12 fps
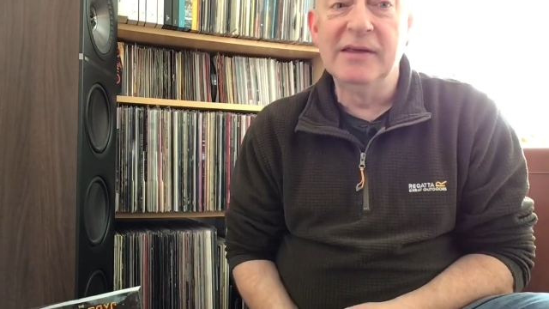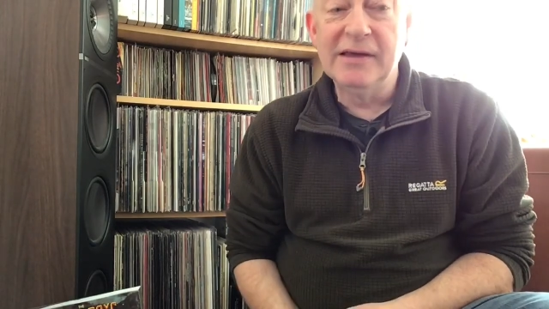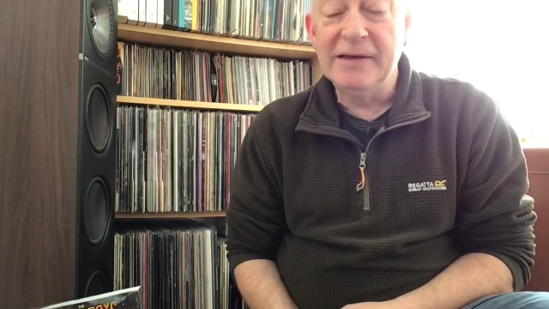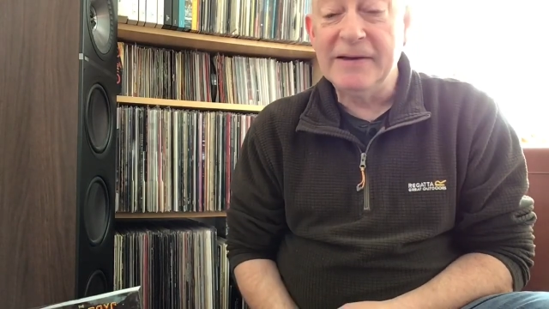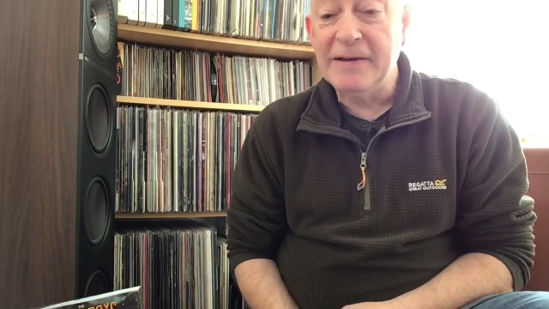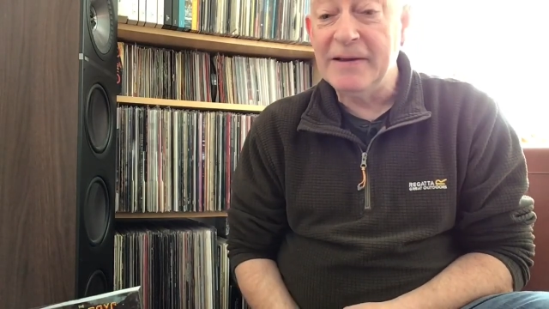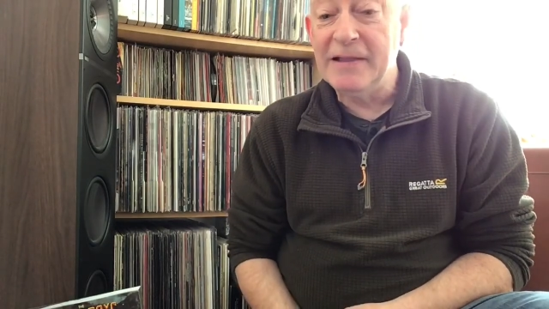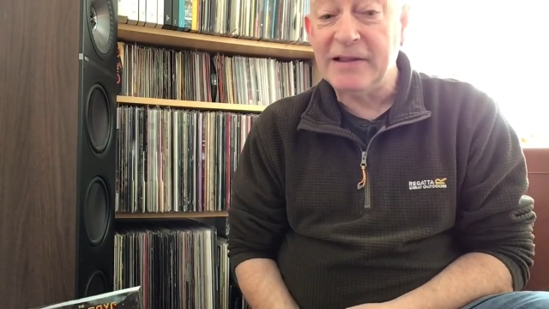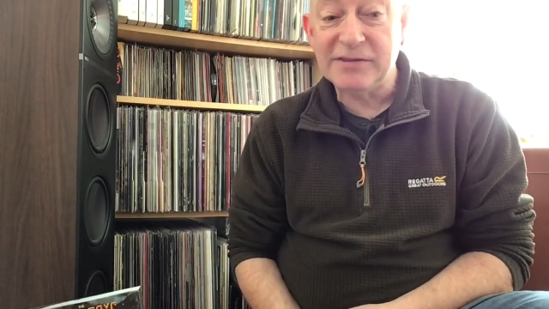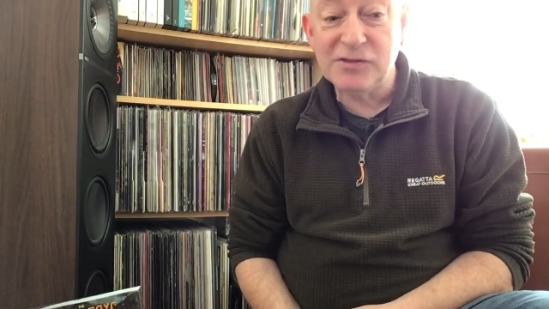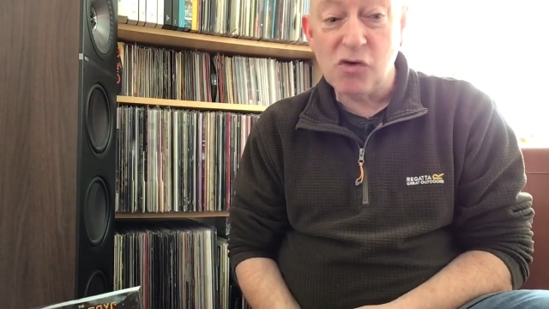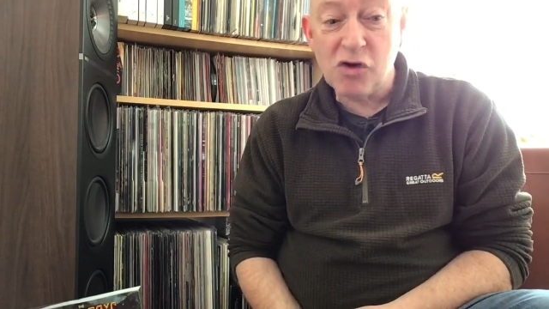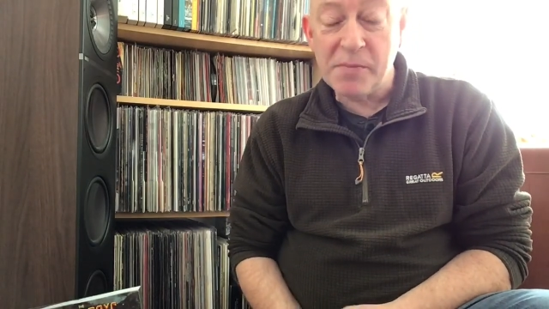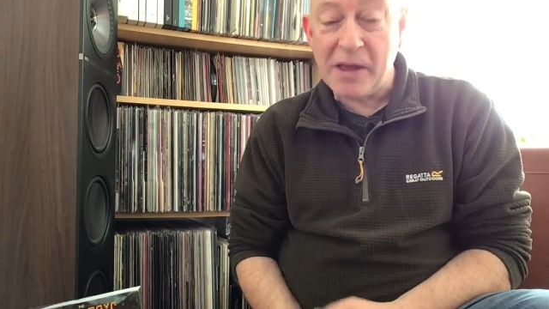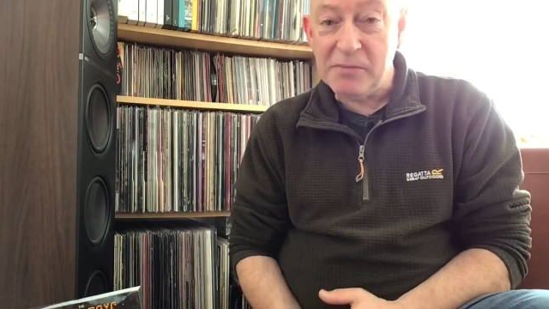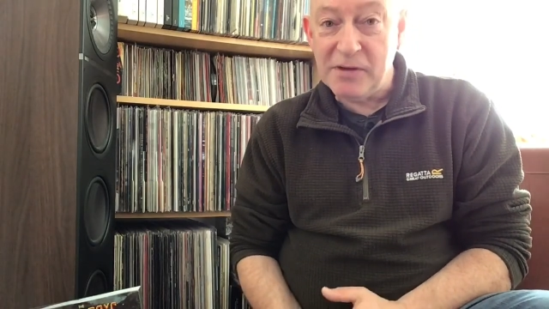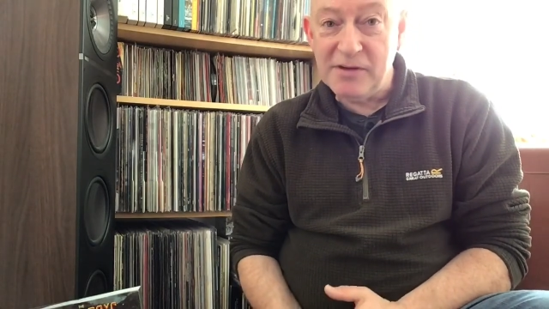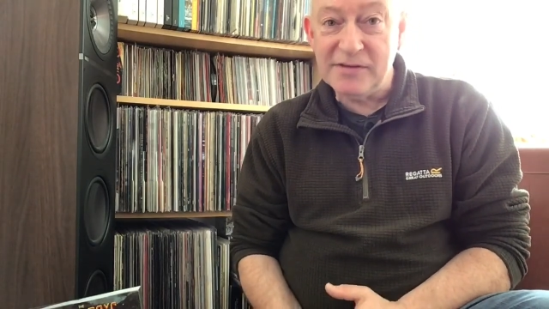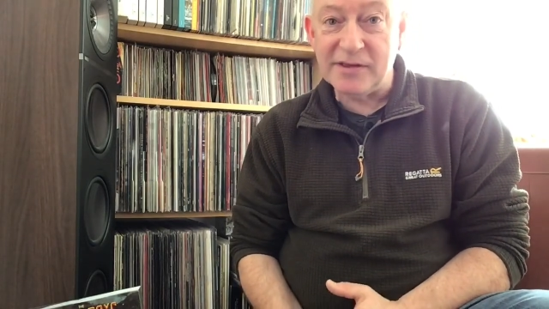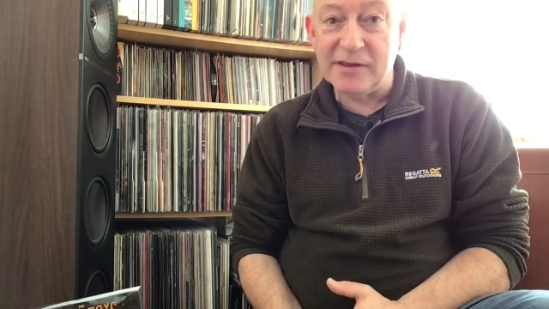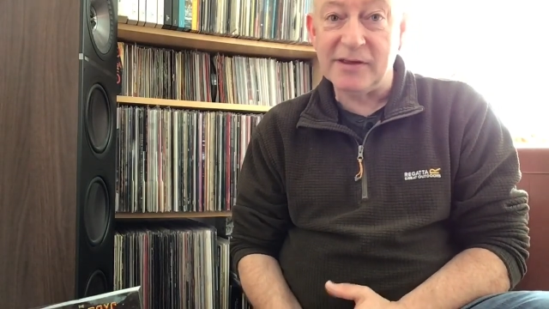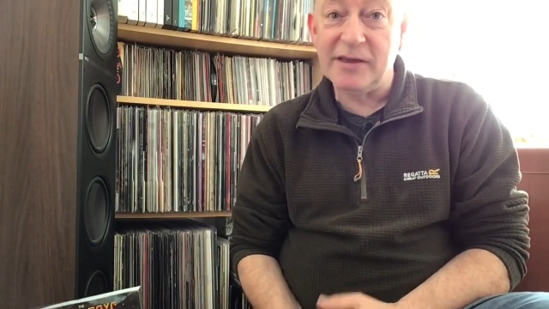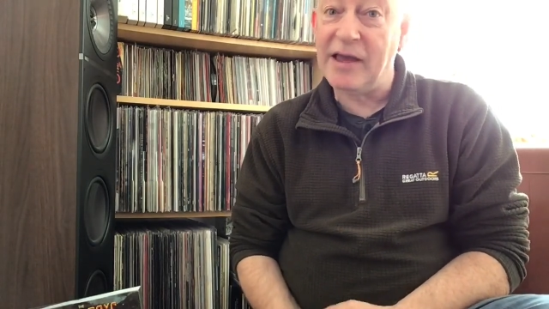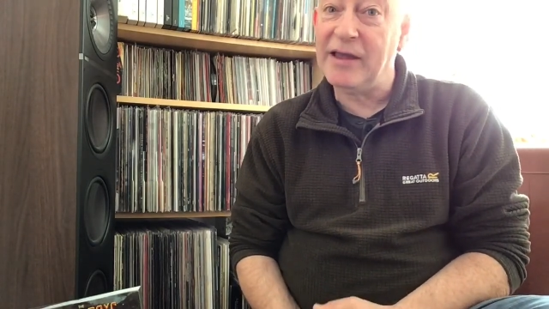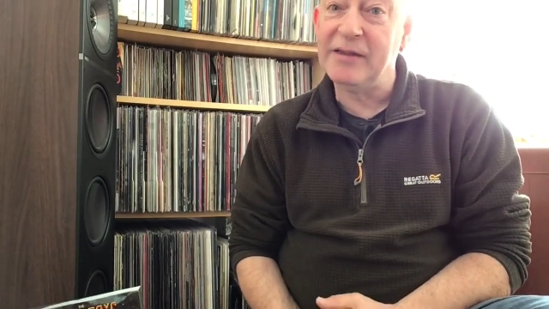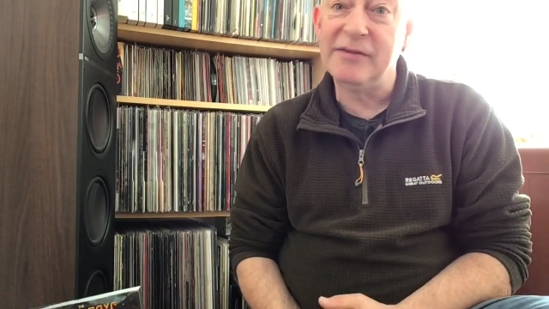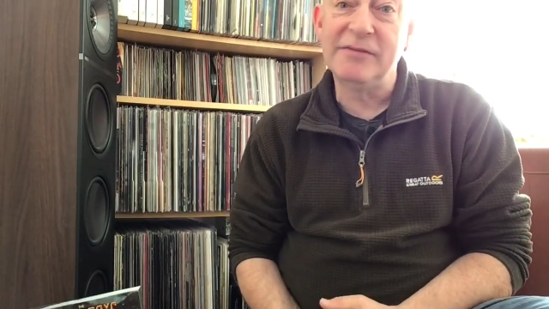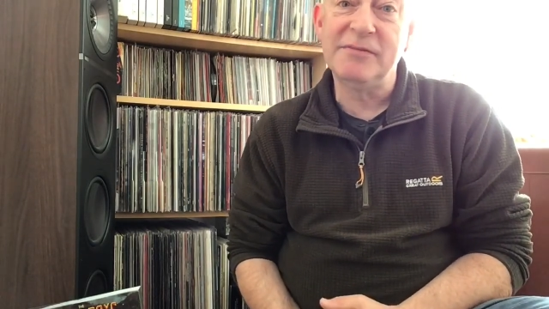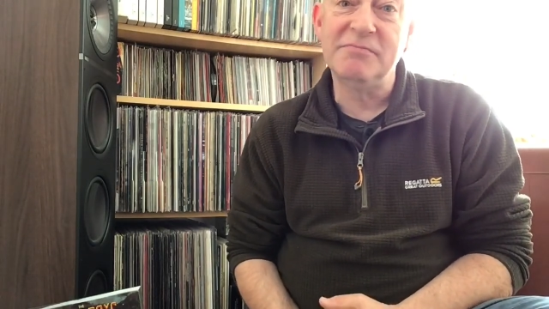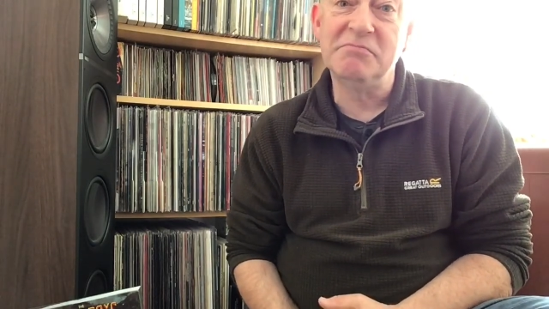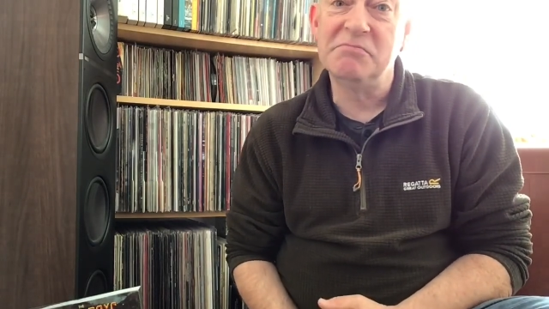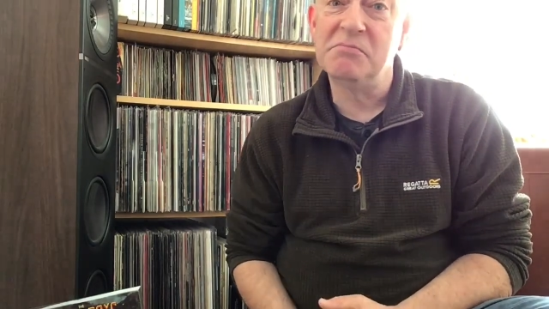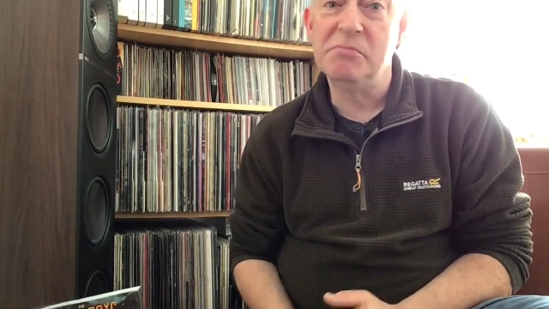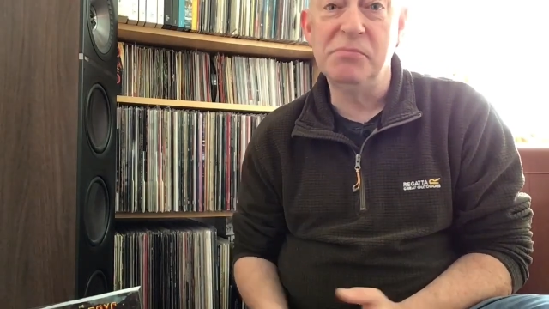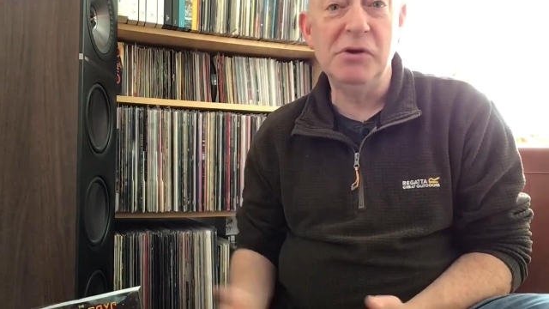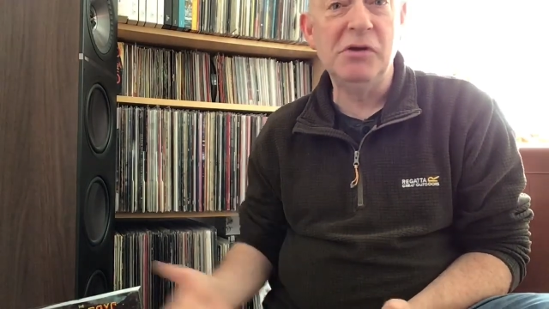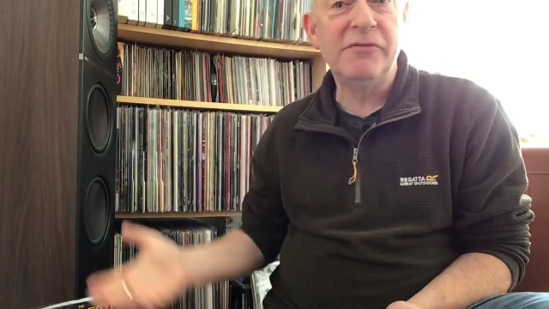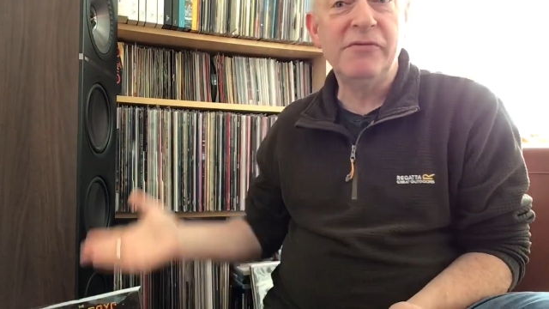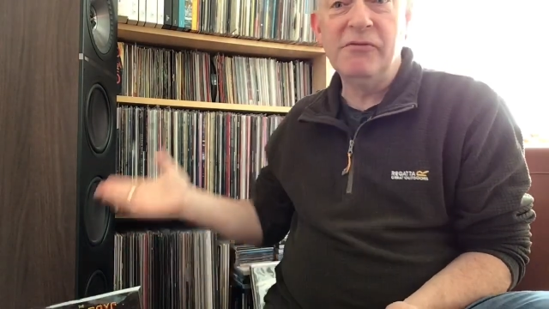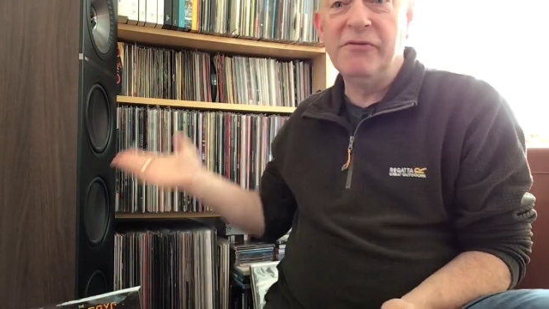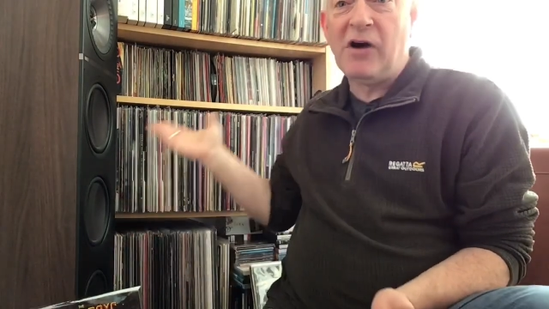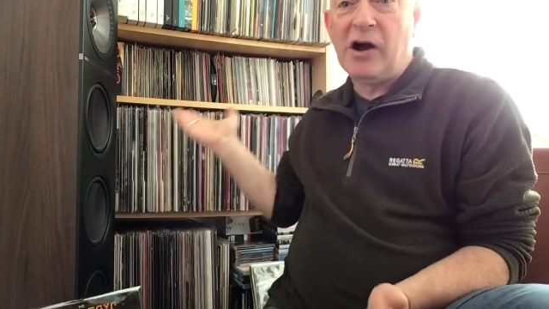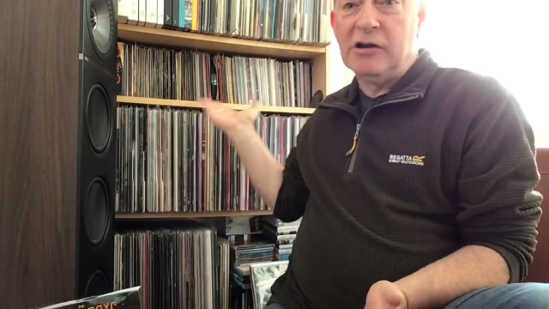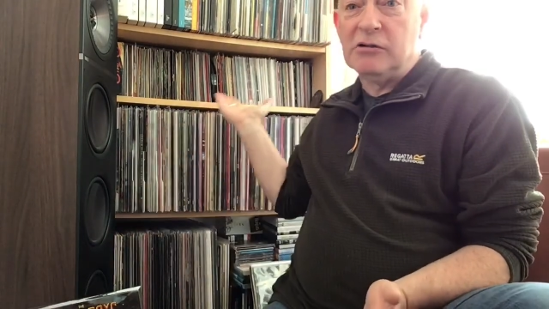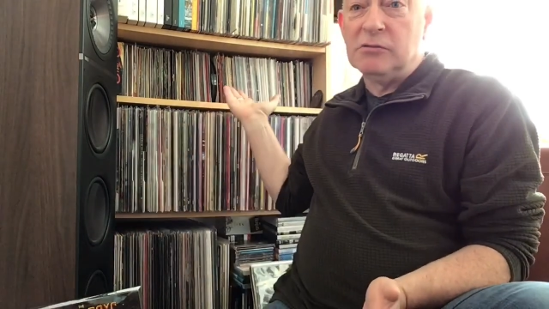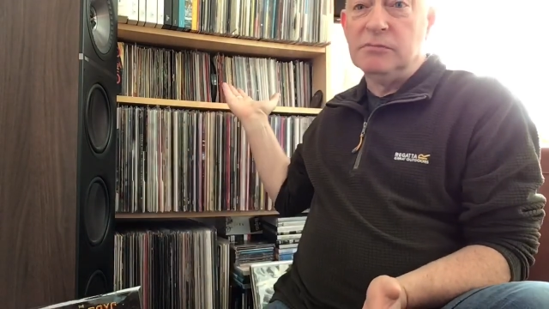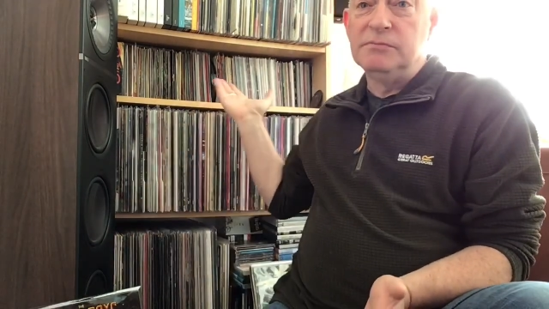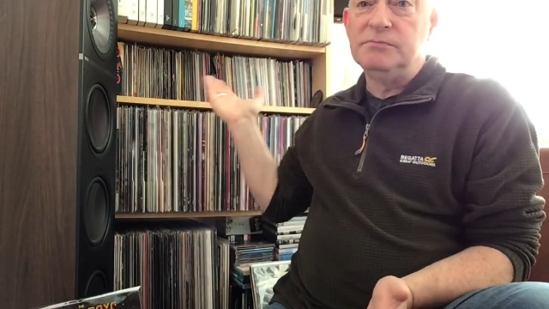Let's talk about music and beautiful vinyl.